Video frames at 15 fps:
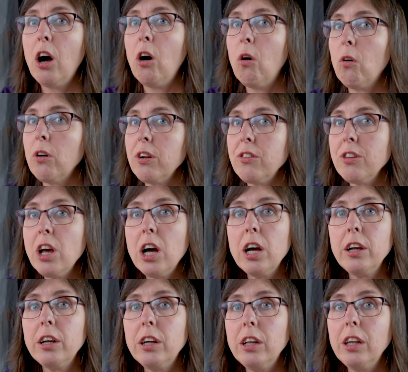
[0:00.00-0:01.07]

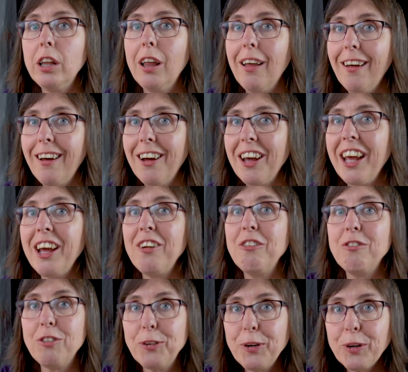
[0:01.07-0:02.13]
horizontal
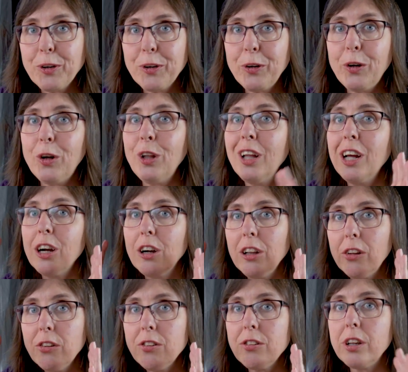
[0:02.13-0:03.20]
and vertical,
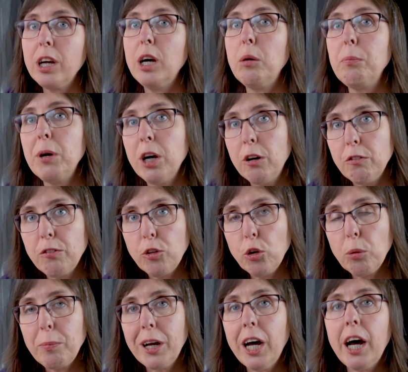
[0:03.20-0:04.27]
close-up,
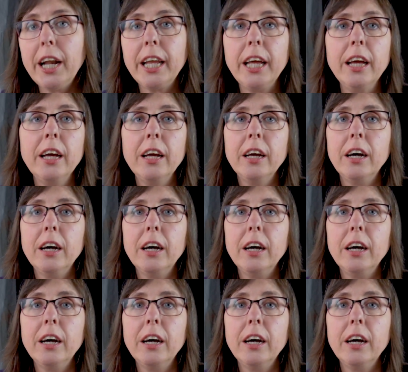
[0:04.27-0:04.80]
full body,